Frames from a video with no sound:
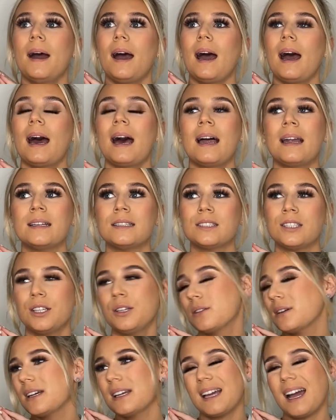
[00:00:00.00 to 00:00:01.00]
and you
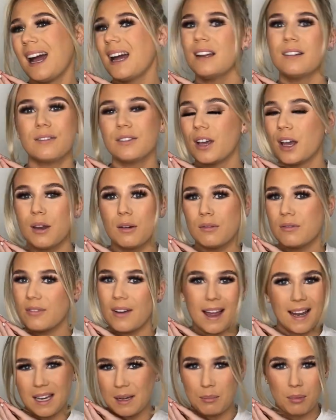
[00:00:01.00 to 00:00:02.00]
can kind of go for
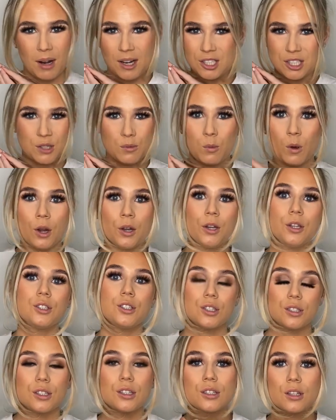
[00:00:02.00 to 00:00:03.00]
any brand you want,
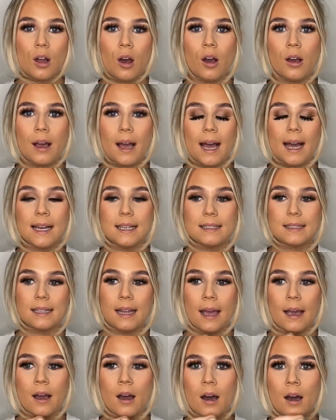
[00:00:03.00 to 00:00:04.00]
just as long as
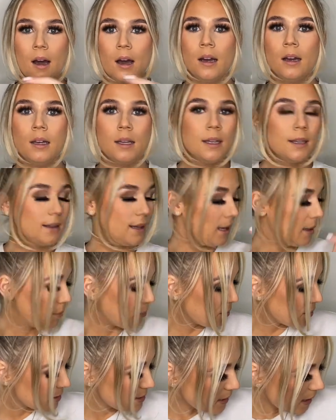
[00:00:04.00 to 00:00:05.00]
they are the
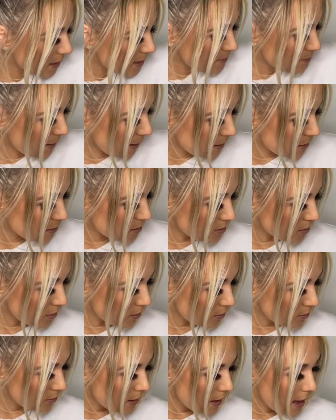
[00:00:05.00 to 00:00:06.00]
precise
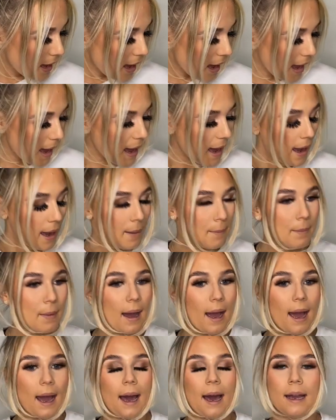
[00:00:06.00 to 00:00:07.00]
pencil
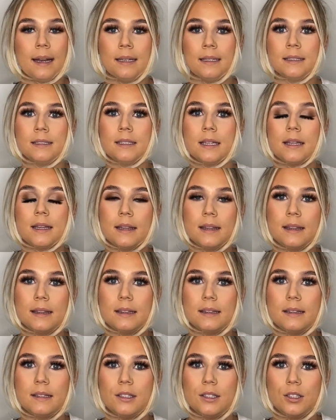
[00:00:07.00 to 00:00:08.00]
and
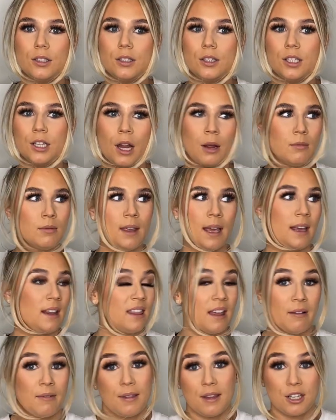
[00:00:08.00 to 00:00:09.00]
you know
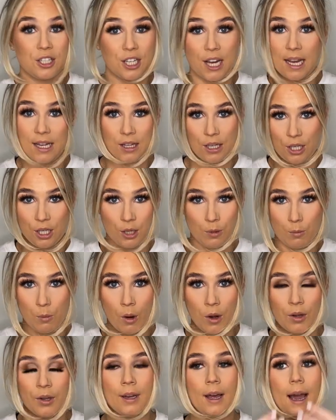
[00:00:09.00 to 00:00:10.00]
they're the shade that you
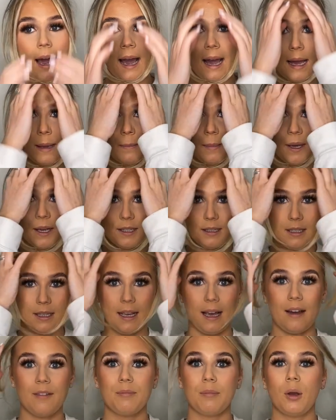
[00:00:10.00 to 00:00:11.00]
want. I personally
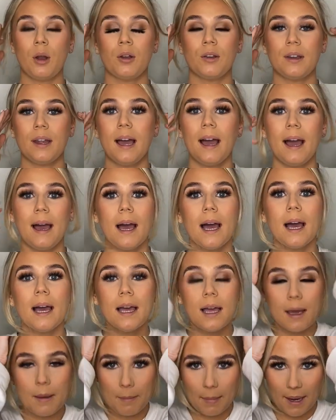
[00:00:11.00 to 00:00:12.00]
have blonde hair,
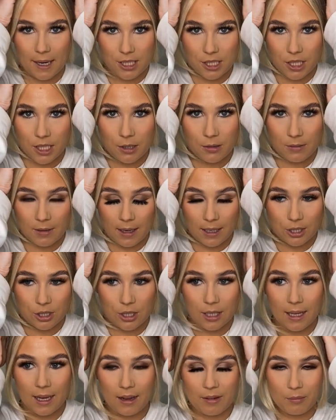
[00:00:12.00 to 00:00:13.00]
but I do
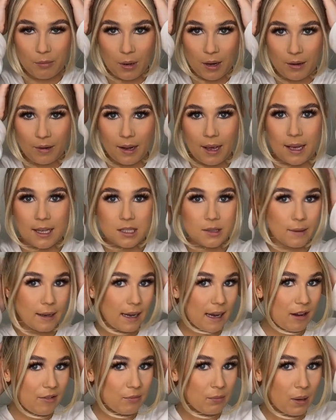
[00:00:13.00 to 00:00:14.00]
naturally have brown hair, so I
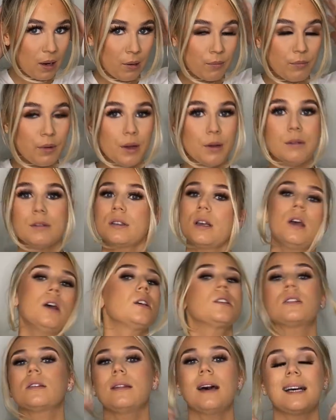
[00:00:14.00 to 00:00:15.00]
have brown roots,
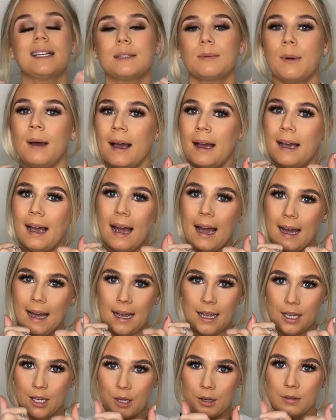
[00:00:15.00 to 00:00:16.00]
so that's why I
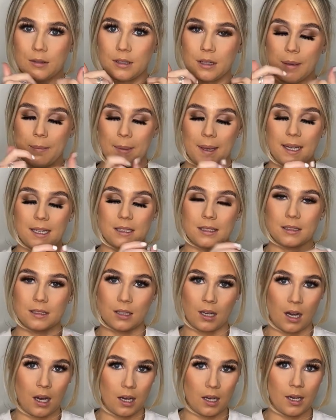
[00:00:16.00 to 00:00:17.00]
use a bit
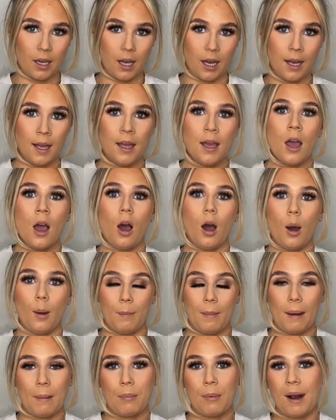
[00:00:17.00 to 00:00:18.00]
darker on
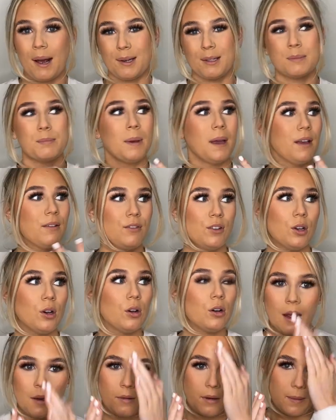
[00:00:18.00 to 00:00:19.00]
my brows. But if
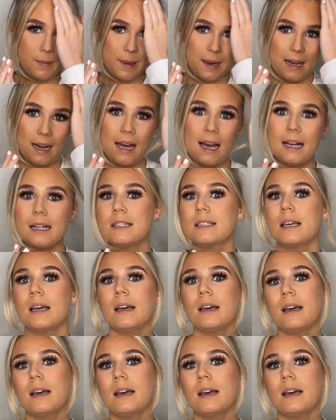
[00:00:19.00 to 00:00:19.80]
you're a bit lighter